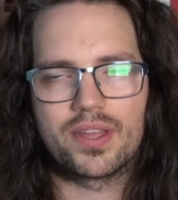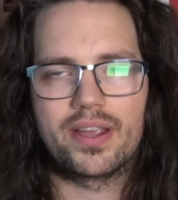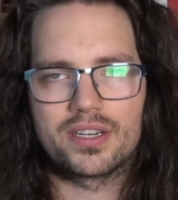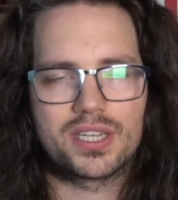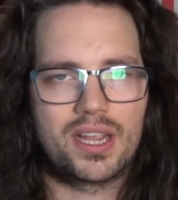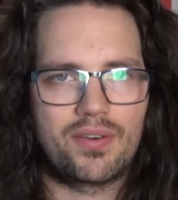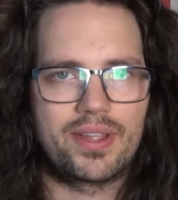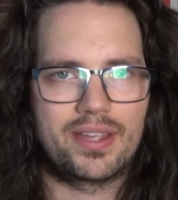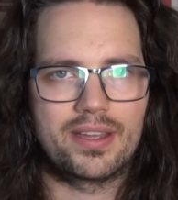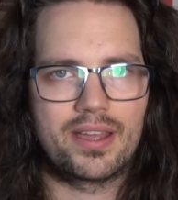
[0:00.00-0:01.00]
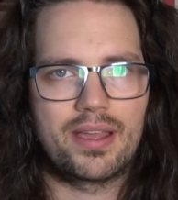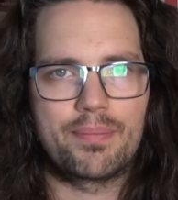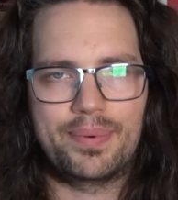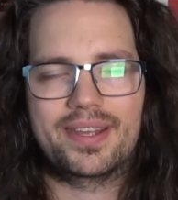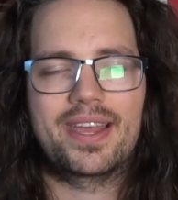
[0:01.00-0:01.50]
dietary
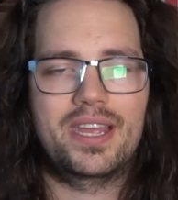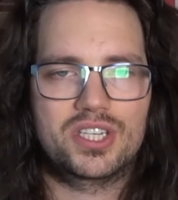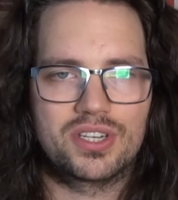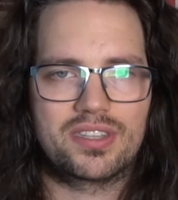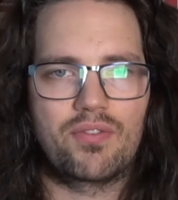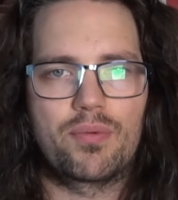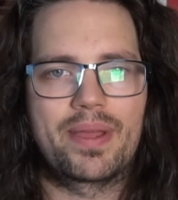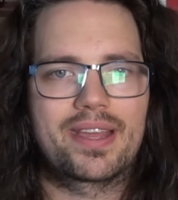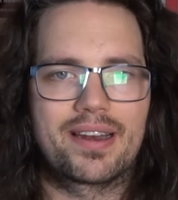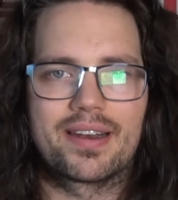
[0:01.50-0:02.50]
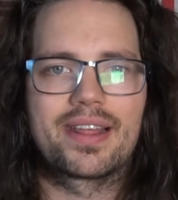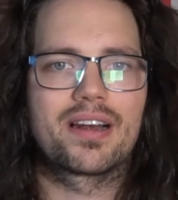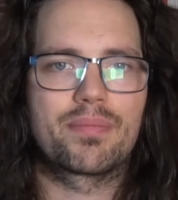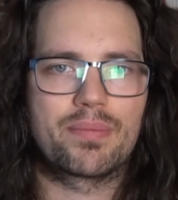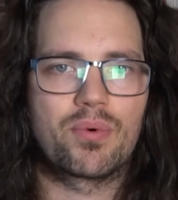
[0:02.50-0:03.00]
implications that will make it a
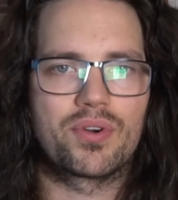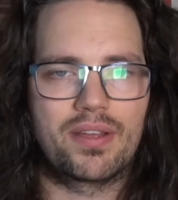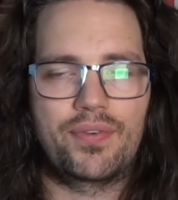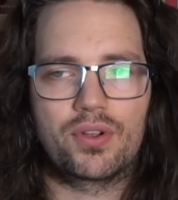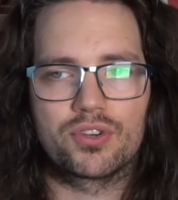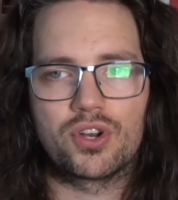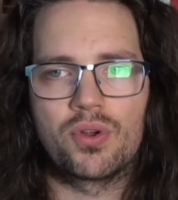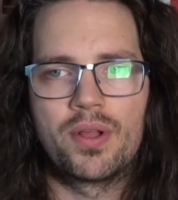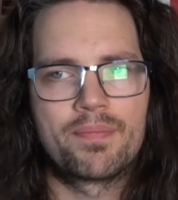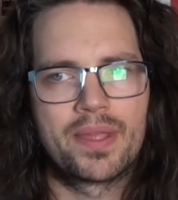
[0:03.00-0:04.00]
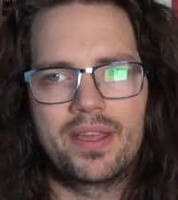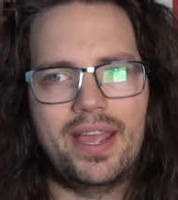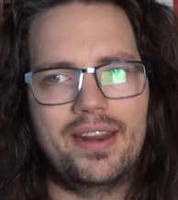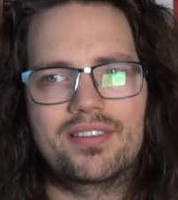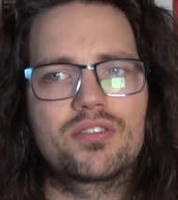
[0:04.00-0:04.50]
little bit more difficult, so
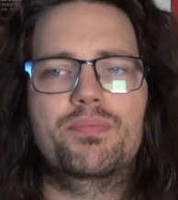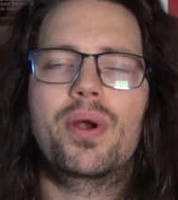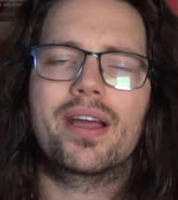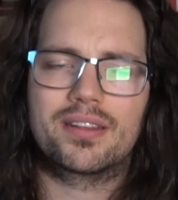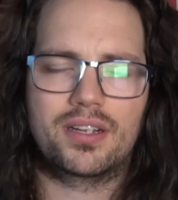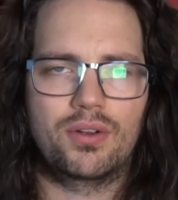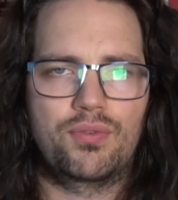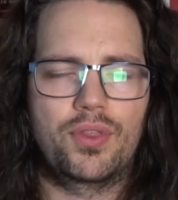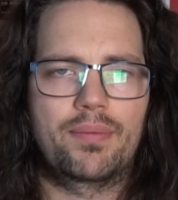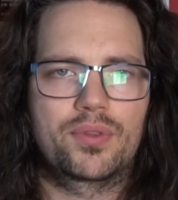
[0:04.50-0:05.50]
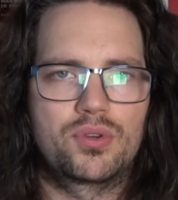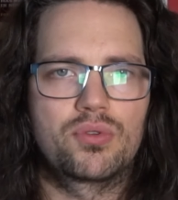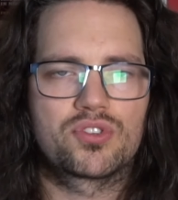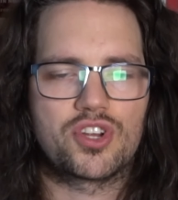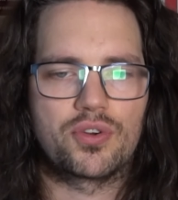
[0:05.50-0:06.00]
it isn't practical for them to do
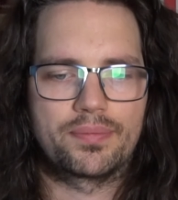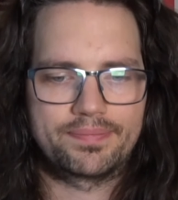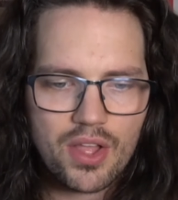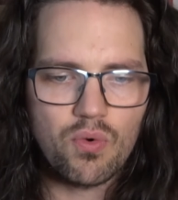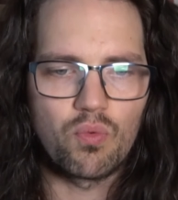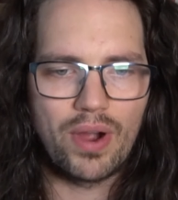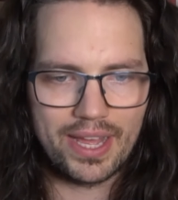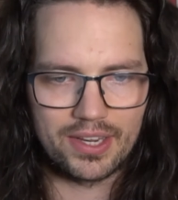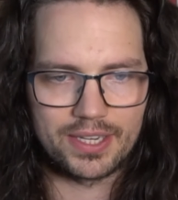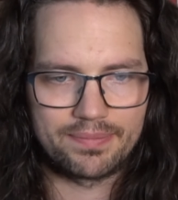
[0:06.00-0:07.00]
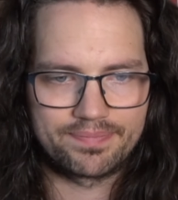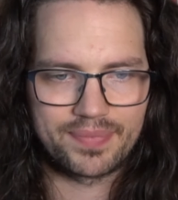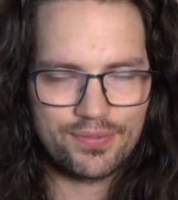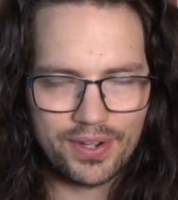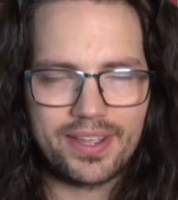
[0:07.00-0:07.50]
so. Well,
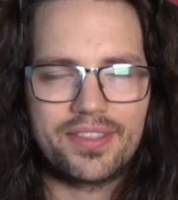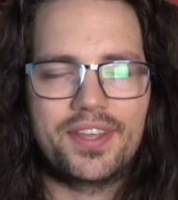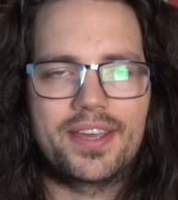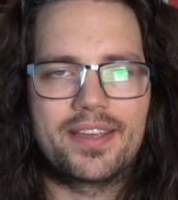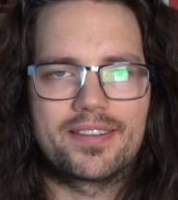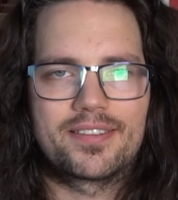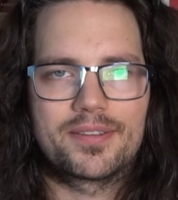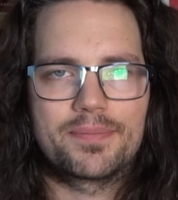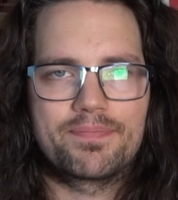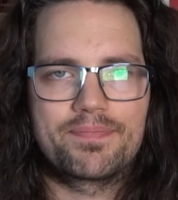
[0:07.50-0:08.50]
funny thing is,